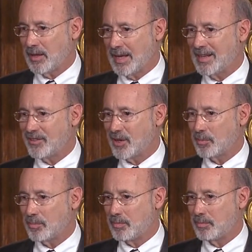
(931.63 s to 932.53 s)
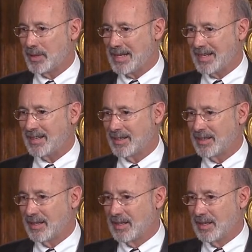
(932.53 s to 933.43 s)
ends up being,
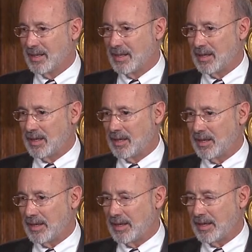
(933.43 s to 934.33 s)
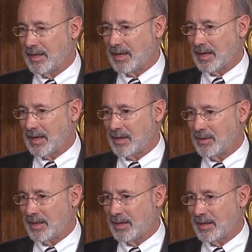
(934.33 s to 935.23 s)
uh, I
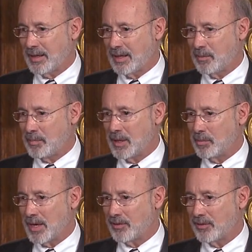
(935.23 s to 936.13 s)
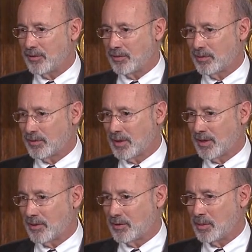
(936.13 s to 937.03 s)
think it, it minimizes
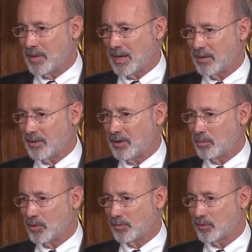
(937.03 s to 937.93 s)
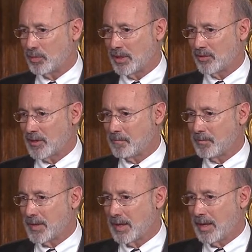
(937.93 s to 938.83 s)
uh, the amount, the number of splits.
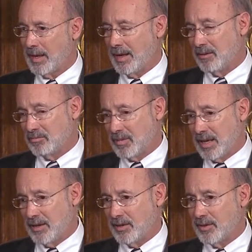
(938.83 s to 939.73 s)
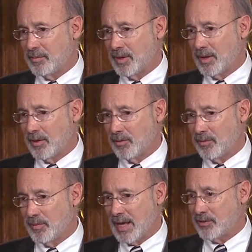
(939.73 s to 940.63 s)
And, and uh,
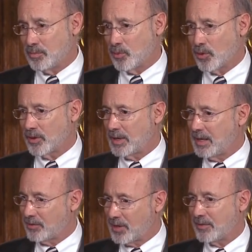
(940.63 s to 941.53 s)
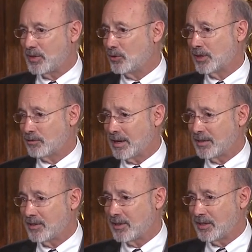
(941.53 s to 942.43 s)
that's important. It's not the only
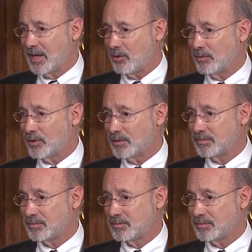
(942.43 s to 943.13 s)
criterion, however.